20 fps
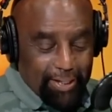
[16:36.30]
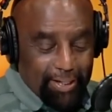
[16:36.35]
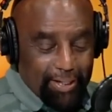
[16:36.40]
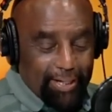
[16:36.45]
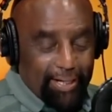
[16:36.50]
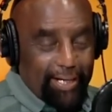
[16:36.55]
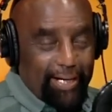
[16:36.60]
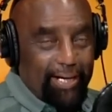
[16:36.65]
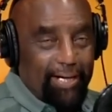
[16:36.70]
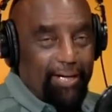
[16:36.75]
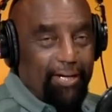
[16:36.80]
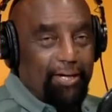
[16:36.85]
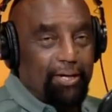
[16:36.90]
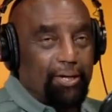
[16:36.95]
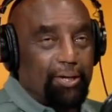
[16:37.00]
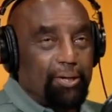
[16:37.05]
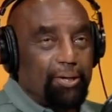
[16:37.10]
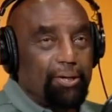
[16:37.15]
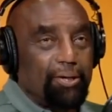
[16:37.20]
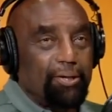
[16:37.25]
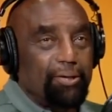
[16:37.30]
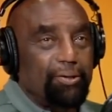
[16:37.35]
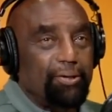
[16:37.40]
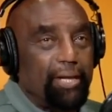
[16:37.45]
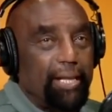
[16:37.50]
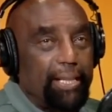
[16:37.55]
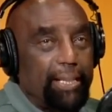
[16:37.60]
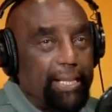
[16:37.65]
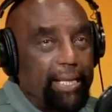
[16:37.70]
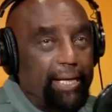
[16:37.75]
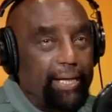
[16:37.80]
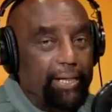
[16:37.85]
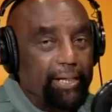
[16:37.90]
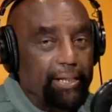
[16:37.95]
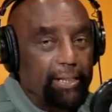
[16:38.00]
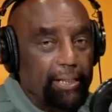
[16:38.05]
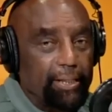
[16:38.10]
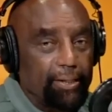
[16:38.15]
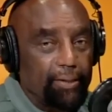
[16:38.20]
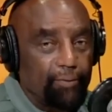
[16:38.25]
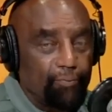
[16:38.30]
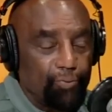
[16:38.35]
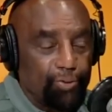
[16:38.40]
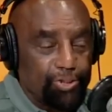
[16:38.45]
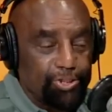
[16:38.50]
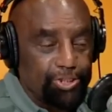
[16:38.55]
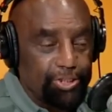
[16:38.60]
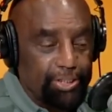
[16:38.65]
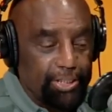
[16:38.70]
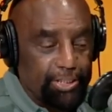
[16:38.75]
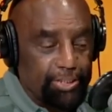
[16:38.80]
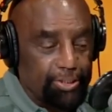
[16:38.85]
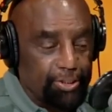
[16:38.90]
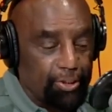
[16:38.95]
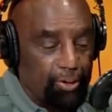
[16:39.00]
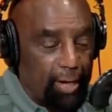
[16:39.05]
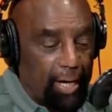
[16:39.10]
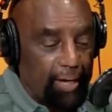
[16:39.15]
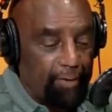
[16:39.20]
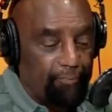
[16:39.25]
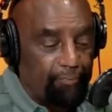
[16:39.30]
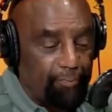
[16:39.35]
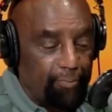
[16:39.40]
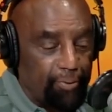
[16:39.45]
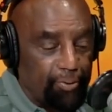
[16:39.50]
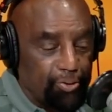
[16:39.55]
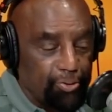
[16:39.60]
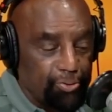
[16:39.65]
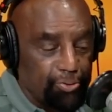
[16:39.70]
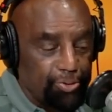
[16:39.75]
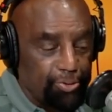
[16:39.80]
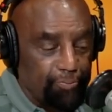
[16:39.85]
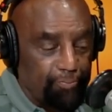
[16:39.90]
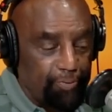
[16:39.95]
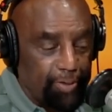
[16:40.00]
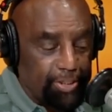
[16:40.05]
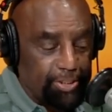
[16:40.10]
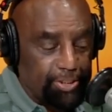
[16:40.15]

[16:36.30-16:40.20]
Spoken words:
that lady he lived with? She doesn't know how to use the FaceTime.